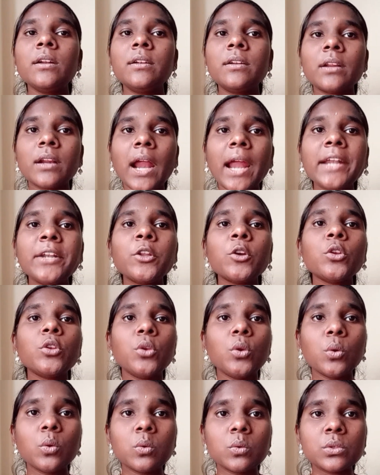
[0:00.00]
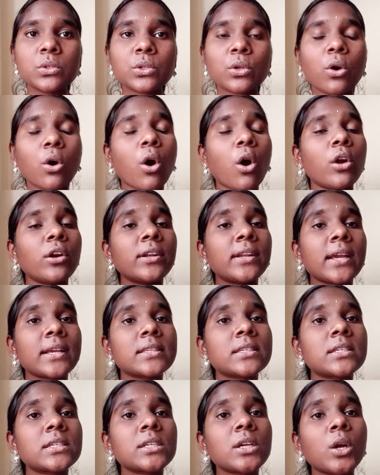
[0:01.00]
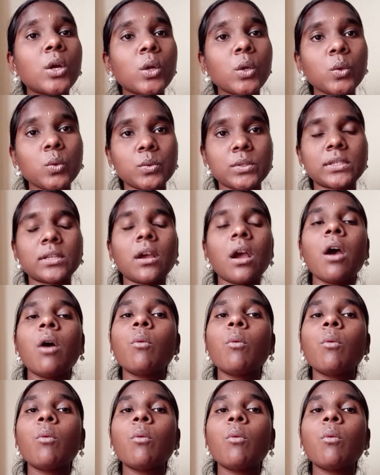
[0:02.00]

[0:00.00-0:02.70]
Try to use context clues.